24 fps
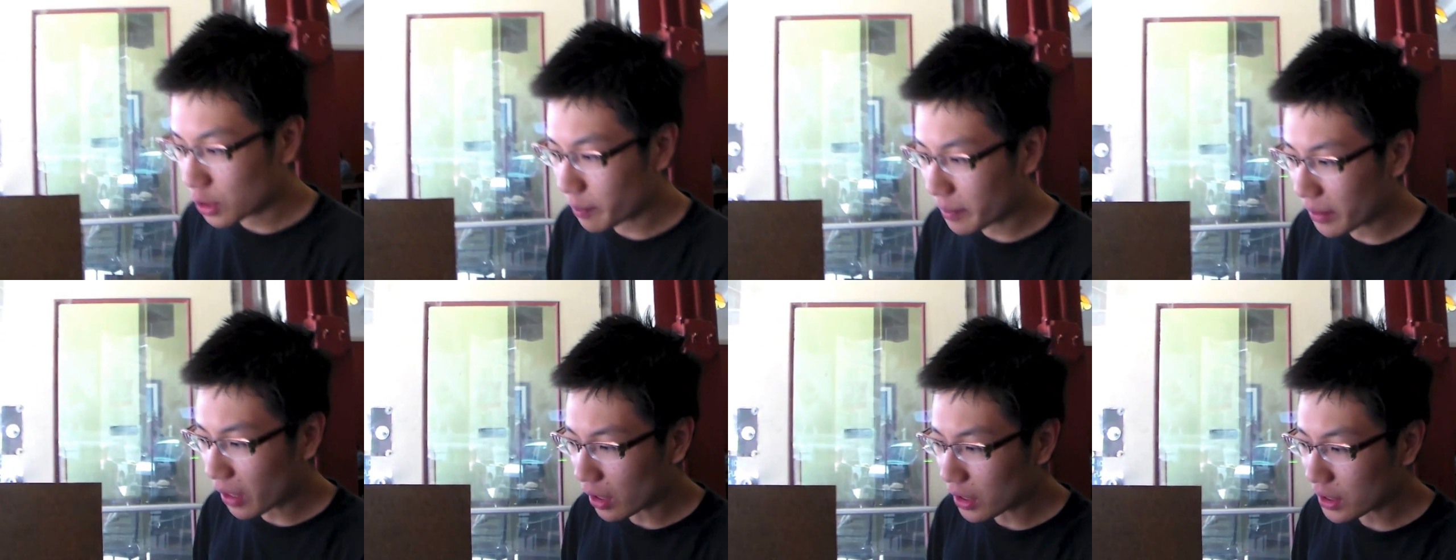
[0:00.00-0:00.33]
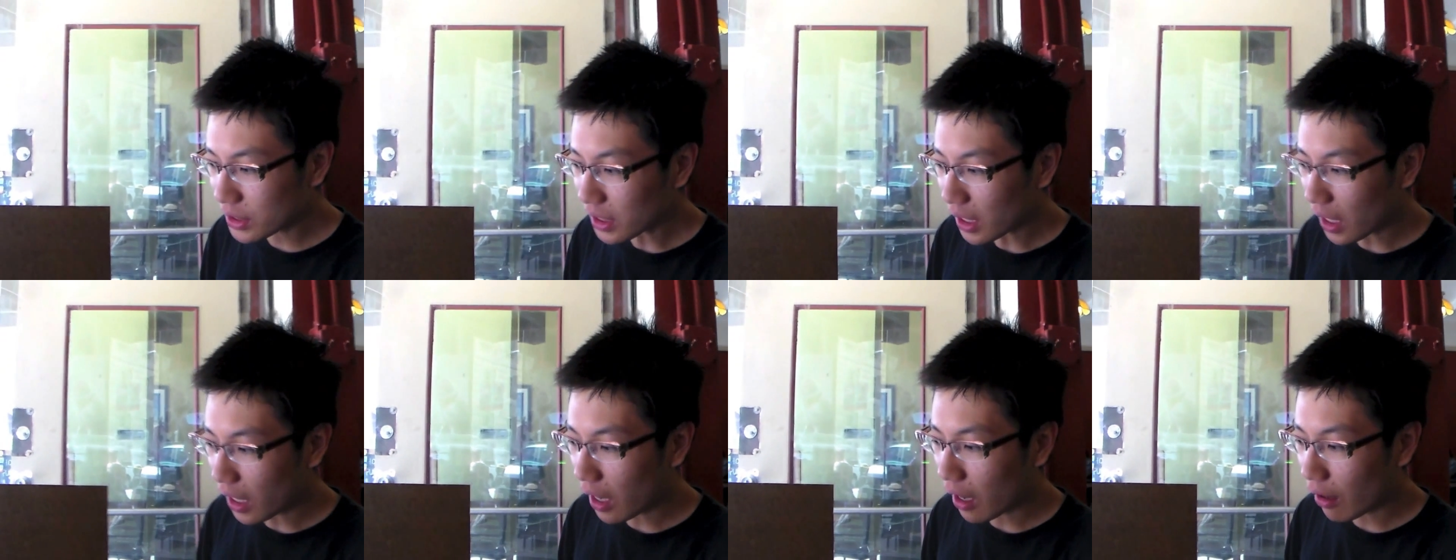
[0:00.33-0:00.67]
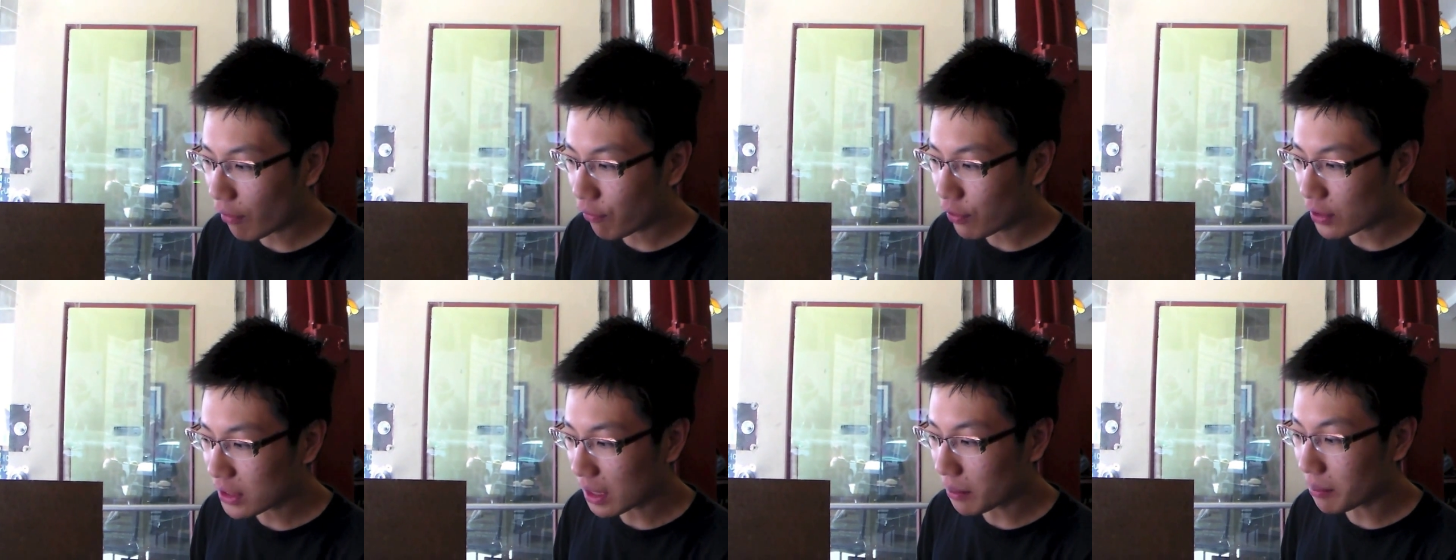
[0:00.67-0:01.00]
To be honest,
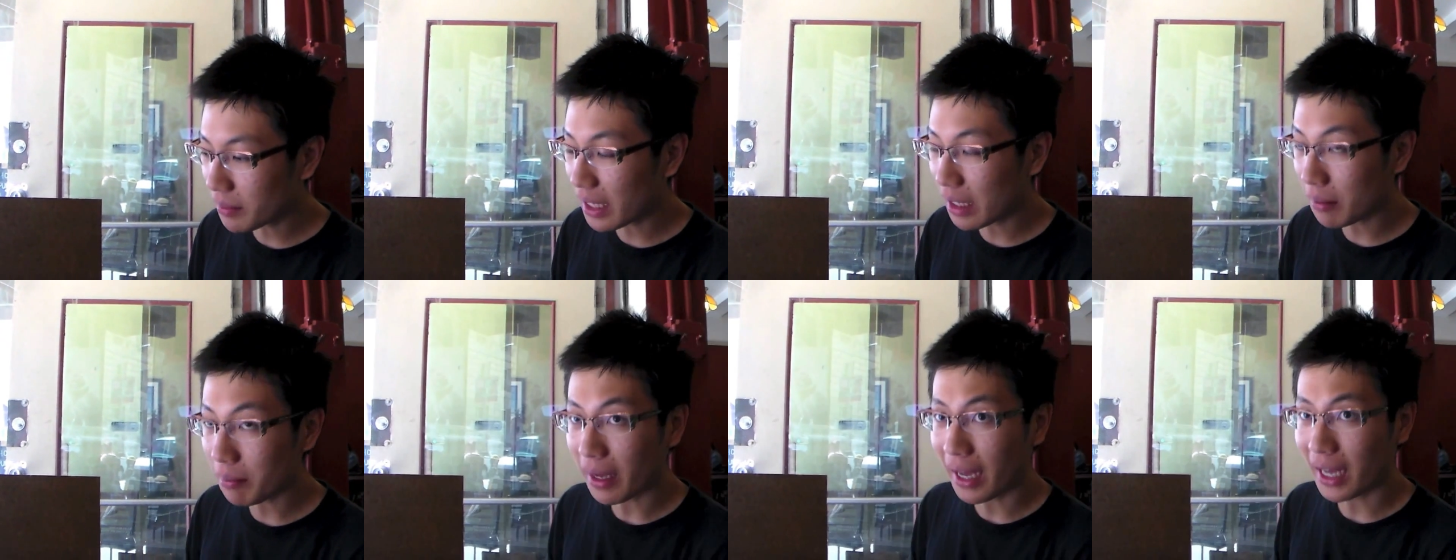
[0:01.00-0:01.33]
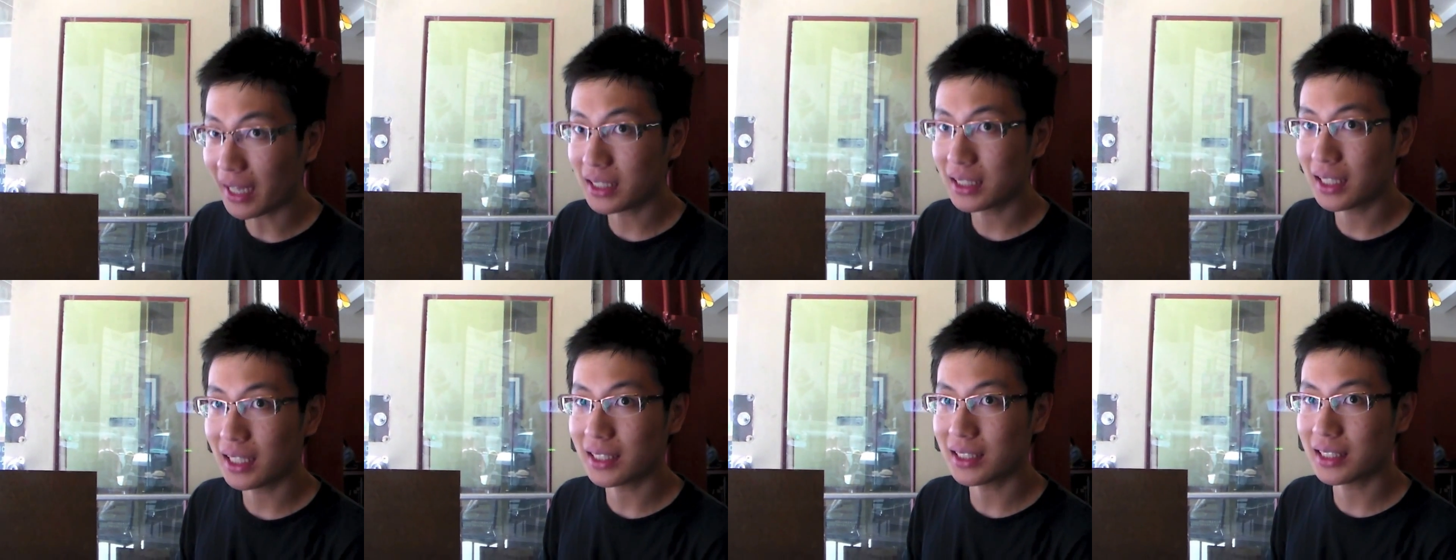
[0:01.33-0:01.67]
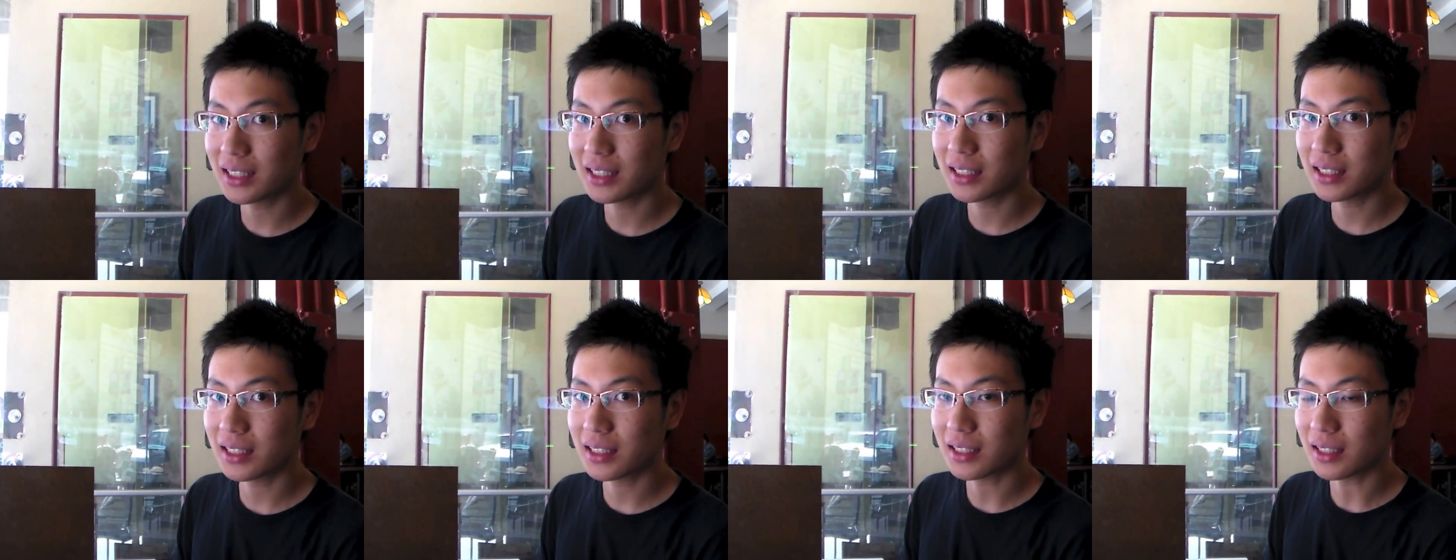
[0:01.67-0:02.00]
for some game
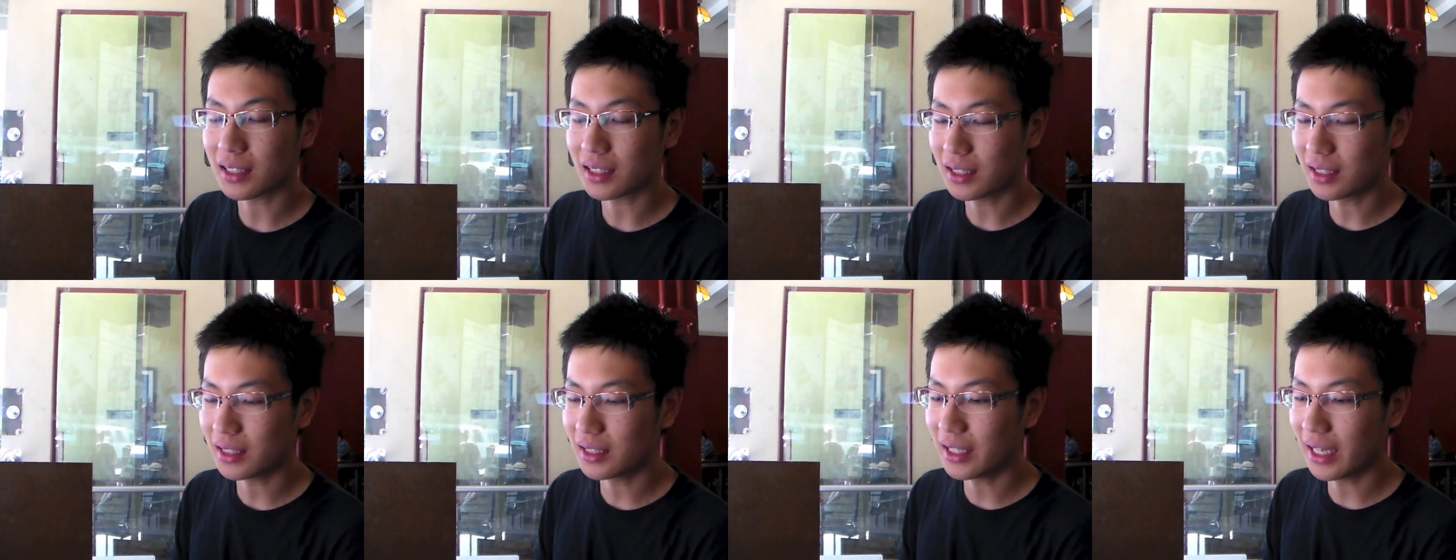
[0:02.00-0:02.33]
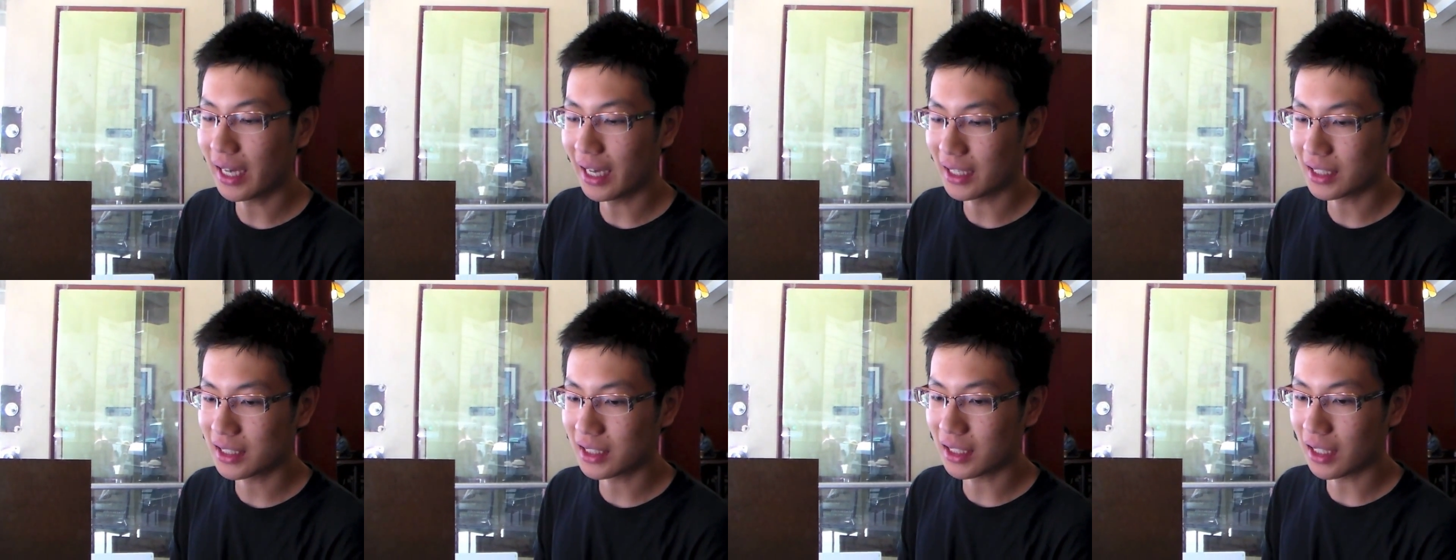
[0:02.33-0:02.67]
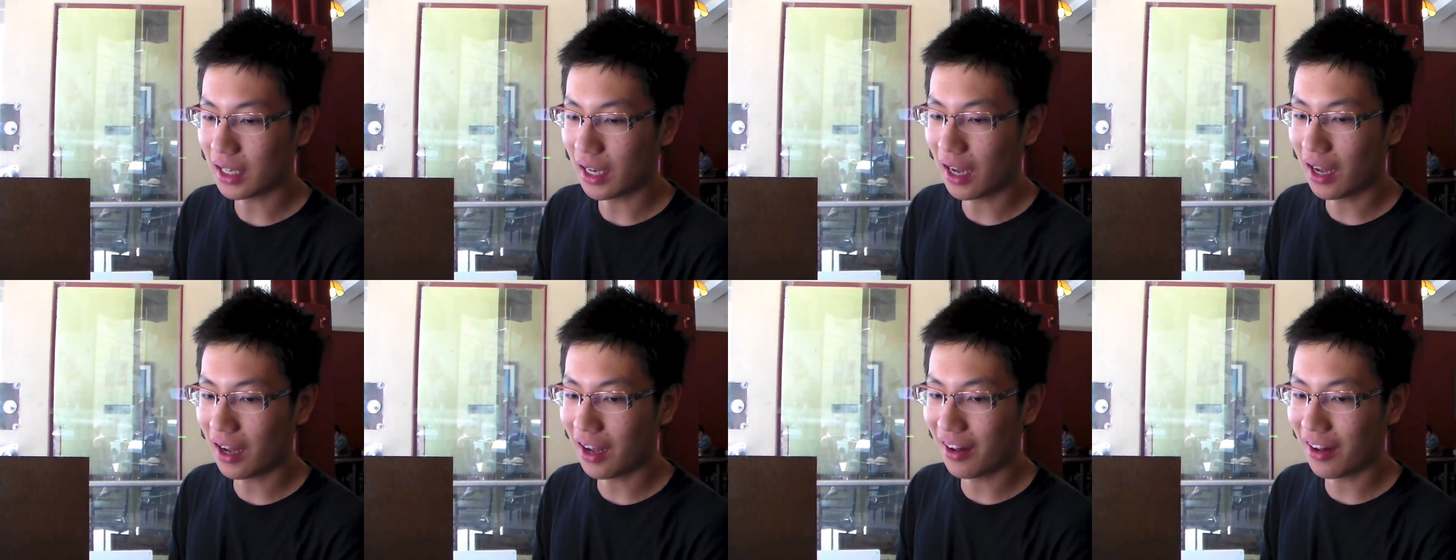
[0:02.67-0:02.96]
assets, yes.